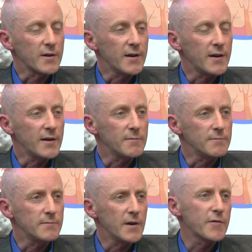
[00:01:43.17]

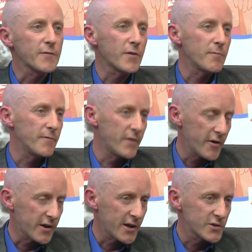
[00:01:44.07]
Everything from
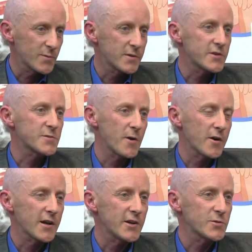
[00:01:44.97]
very casual to
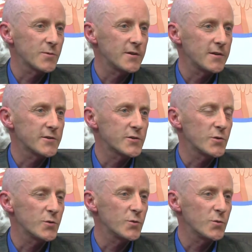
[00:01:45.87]
smart casual
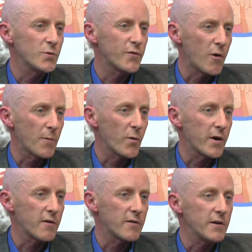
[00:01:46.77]
to formal
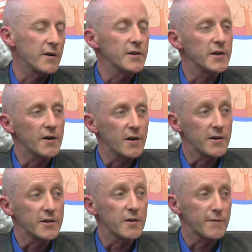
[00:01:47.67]
wear
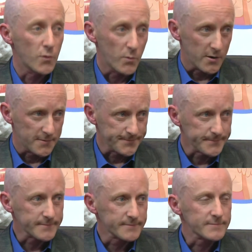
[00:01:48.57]
into footwear.
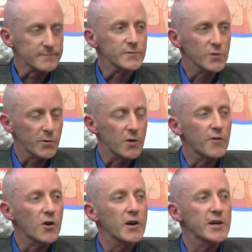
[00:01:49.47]
So we
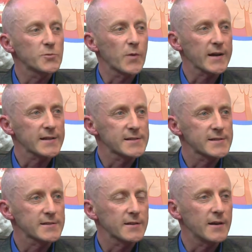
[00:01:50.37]
cover all age
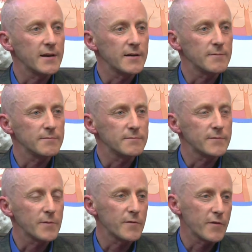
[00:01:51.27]
brackets,
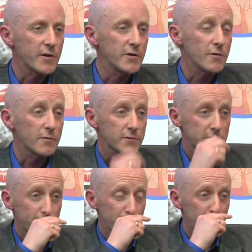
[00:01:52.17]
from the very young to
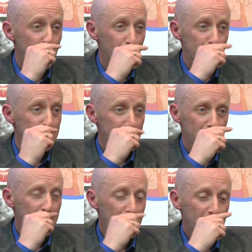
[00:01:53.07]
the very old,
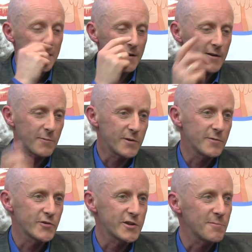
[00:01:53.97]
and we
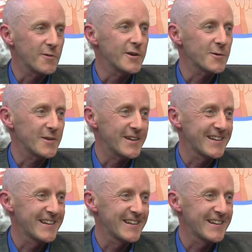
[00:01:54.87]
treat them all equally.